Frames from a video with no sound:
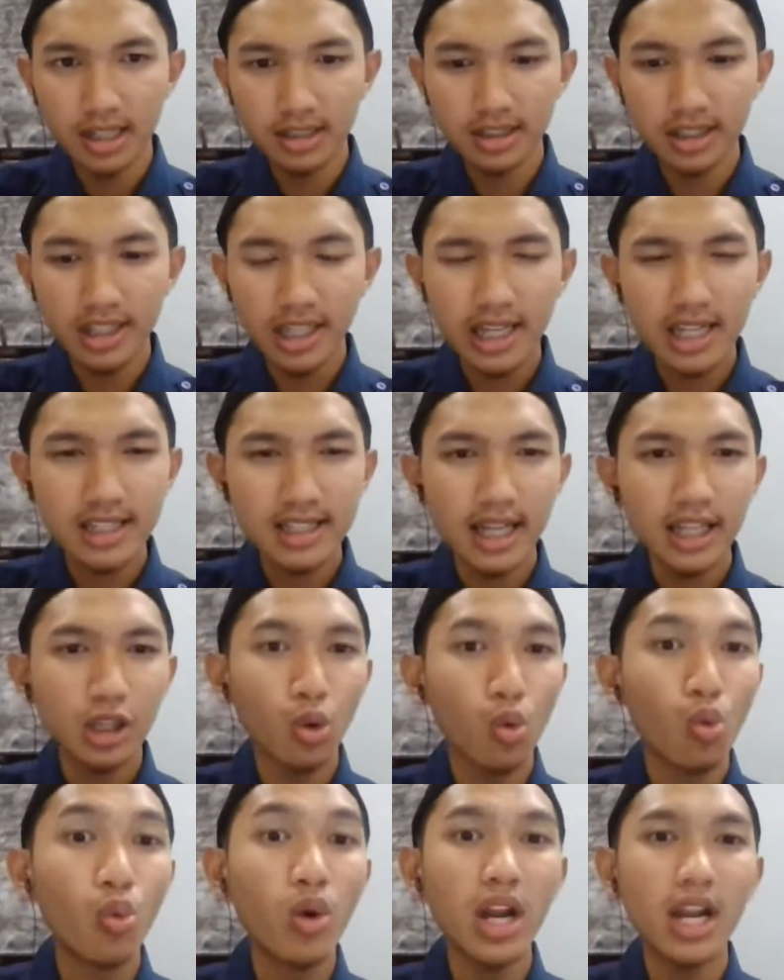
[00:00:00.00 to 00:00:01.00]
The thing is
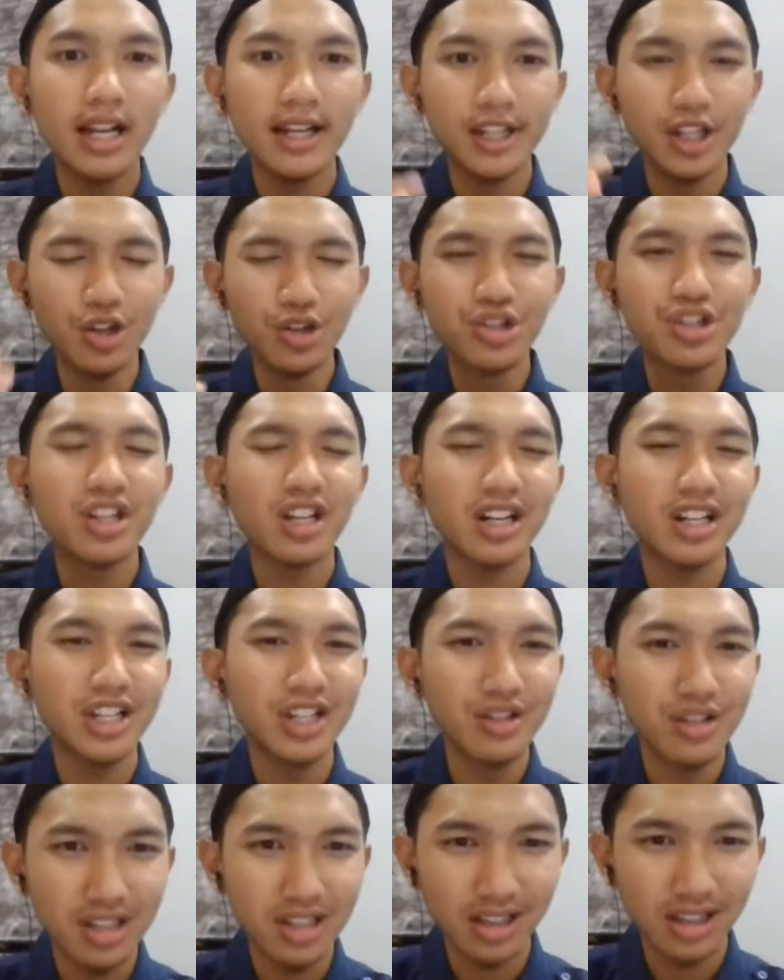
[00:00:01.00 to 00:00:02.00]
that will user
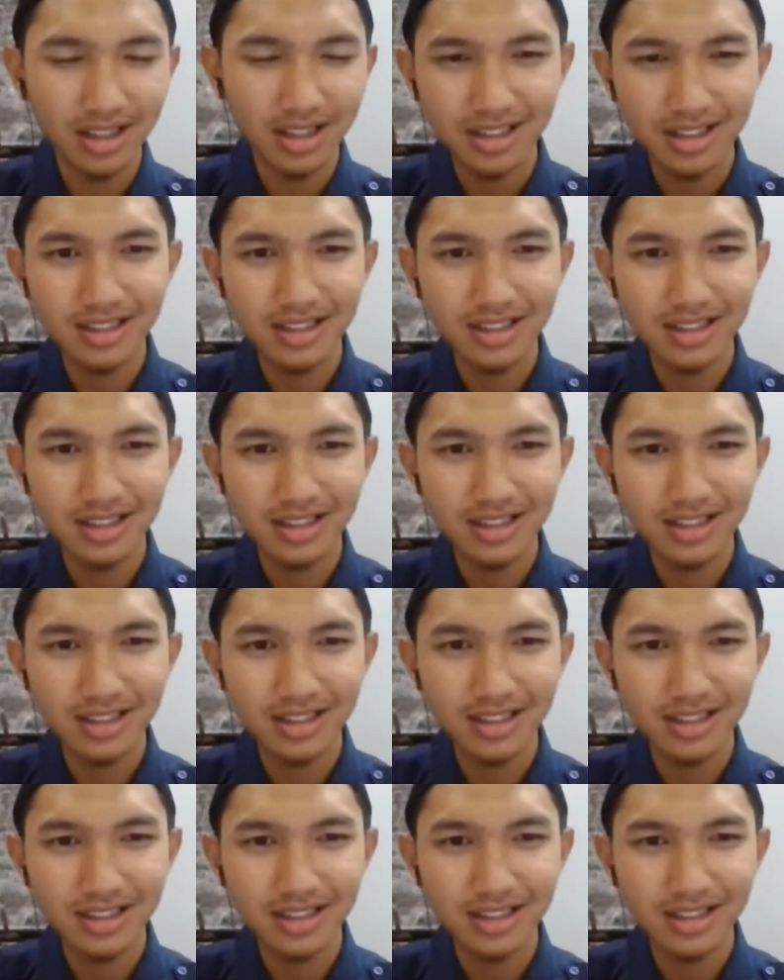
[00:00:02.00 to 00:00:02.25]
use it.